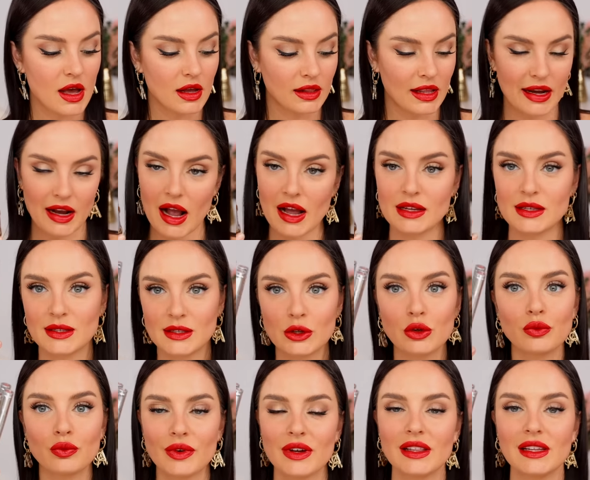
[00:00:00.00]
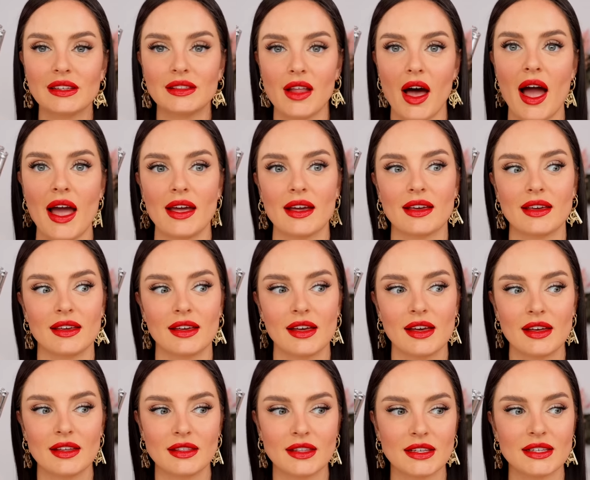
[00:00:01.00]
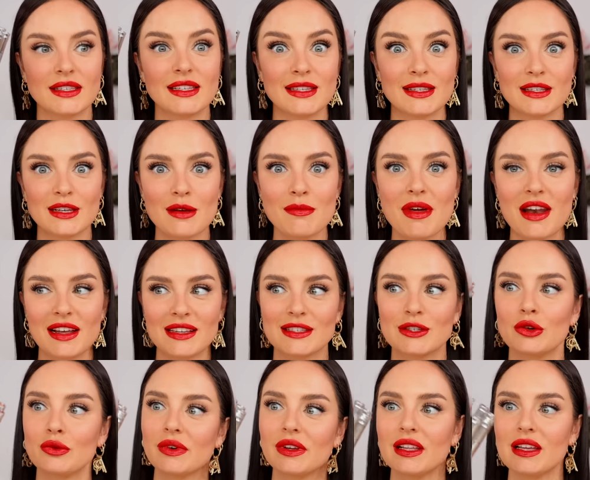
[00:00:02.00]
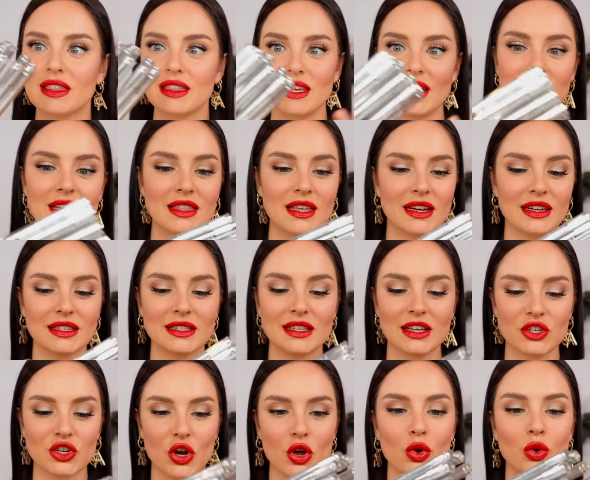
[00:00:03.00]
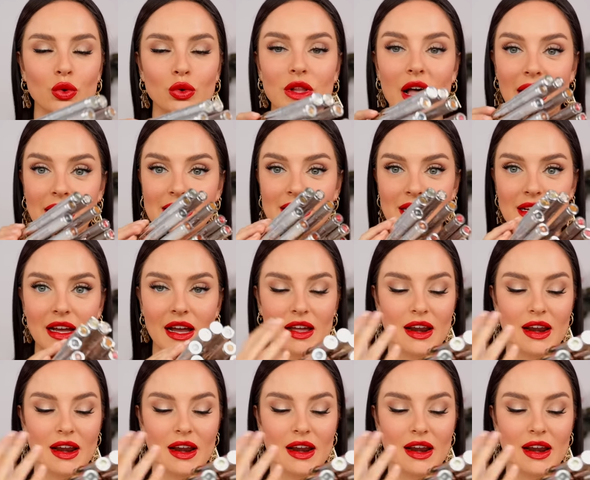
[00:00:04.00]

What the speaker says: Like I still really like the system and I still really think that it's such a cool idea.